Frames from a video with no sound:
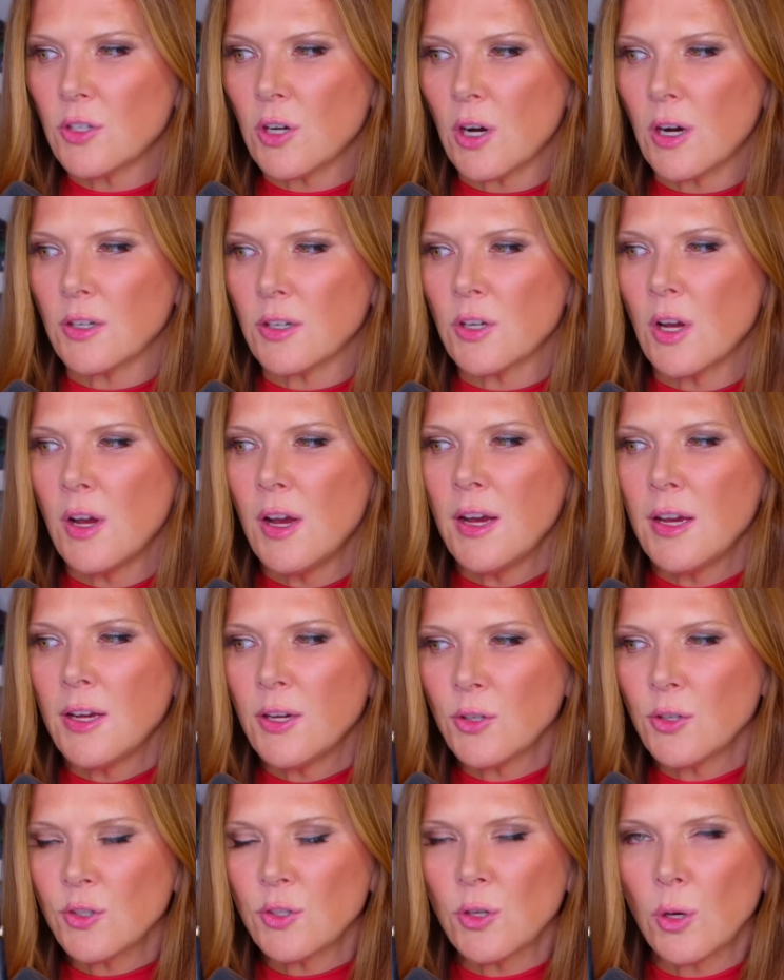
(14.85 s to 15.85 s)
charge.
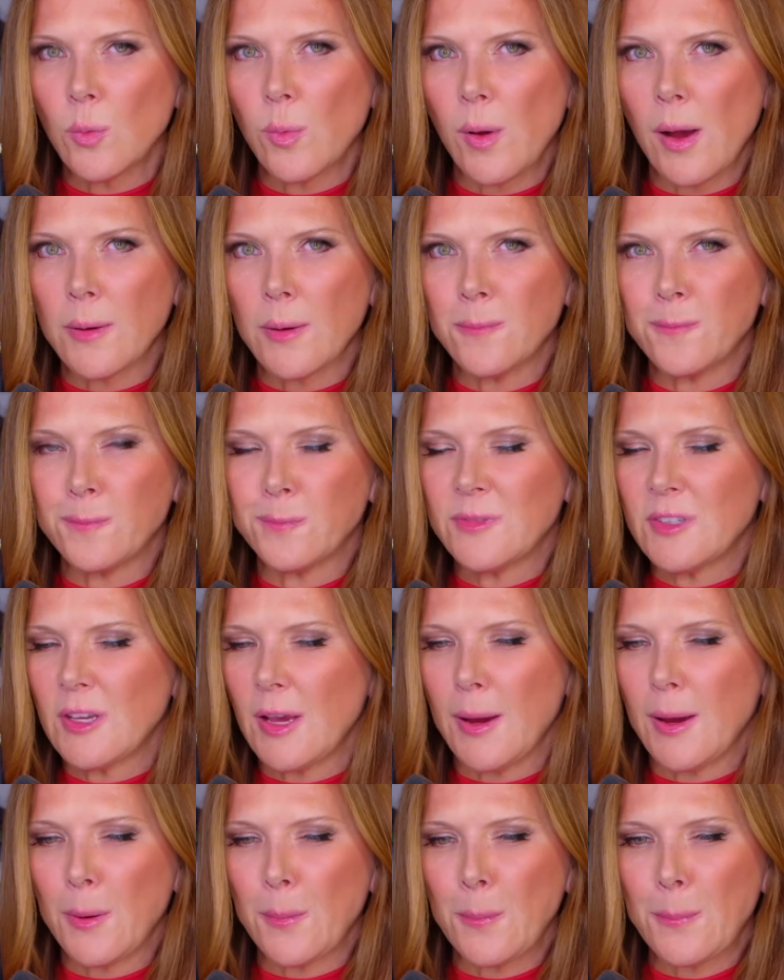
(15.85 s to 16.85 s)
Here's Joe Biden
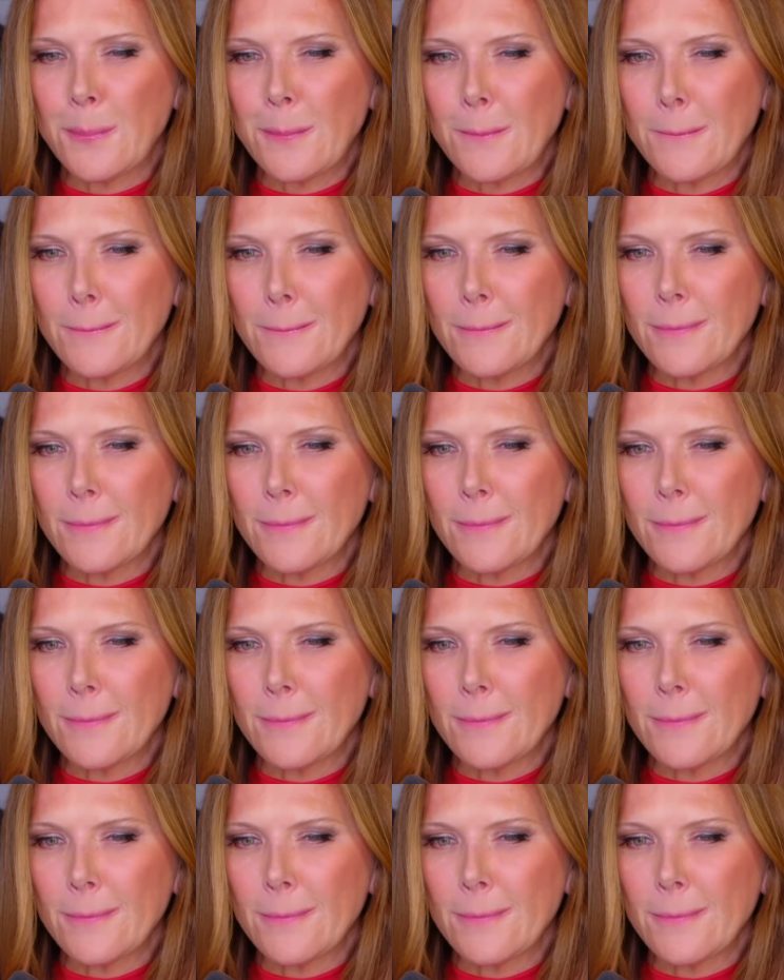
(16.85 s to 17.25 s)
saying,